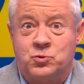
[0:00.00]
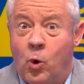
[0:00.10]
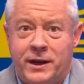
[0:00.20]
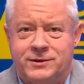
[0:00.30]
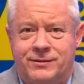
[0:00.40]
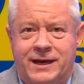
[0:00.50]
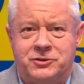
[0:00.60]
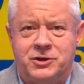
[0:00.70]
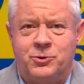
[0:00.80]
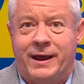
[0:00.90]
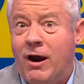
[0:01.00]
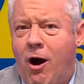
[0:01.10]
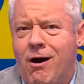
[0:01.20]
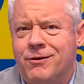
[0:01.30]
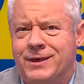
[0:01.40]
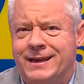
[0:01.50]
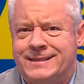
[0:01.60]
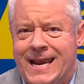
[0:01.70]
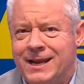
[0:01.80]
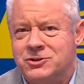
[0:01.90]
What do they do and are they
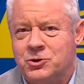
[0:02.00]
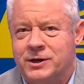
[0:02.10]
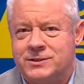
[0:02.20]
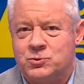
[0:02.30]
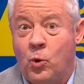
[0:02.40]
dangerous?